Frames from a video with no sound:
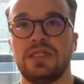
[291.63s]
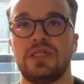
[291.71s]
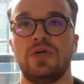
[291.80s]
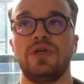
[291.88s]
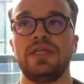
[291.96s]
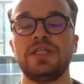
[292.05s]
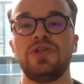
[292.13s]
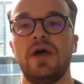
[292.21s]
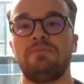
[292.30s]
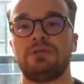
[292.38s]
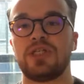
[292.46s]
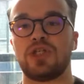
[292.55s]
So you need to
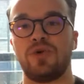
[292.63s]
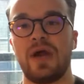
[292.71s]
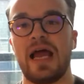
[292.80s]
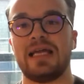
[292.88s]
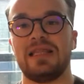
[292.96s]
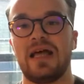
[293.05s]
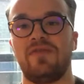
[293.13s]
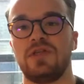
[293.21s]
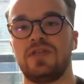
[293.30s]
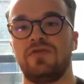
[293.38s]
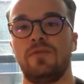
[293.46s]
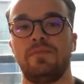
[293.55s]
abstract
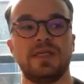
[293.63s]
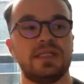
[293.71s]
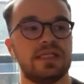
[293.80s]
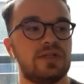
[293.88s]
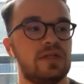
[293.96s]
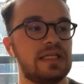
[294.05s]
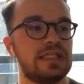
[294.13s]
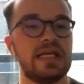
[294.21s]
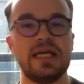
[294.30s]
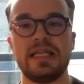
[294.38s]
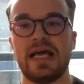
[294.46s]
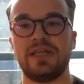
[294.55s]
levels of your business. So let's
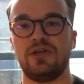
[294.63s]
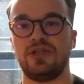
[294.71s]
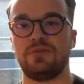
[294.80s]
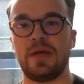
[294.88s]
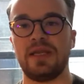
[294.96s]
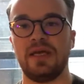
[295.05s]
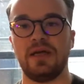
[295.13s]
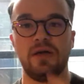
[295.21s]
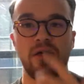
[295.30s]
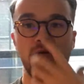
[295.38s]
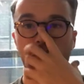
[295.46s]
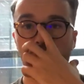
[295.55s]
say that you're spending
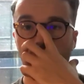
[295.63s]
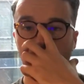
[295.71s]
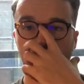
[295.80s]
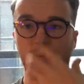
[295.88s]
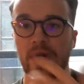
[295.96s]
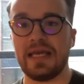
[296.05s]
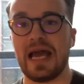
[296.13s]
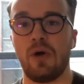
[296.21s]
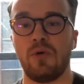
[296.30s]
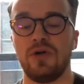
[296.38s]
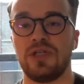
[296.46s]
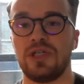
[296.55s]
20
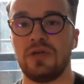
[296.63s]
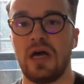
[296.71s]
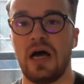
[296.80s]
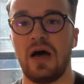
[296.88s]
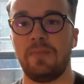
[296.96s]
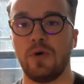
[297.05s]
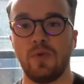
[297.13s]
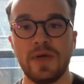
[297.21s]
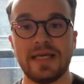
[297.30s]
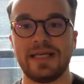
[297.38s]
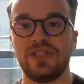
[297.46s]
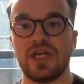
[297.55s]
hours per
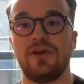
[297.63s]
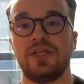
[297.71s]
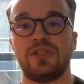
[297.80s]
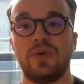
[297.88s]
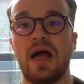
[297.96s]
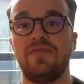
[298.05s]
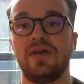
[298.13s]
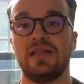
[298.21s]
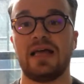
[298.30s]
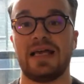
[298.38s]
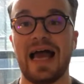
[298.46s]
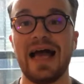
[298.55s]
week generating
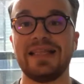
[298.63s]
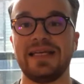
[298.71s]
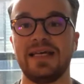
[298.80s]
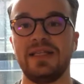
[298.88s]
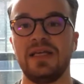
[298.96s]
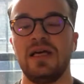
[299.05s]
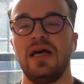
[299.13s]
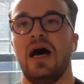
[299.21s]
traffic like I did.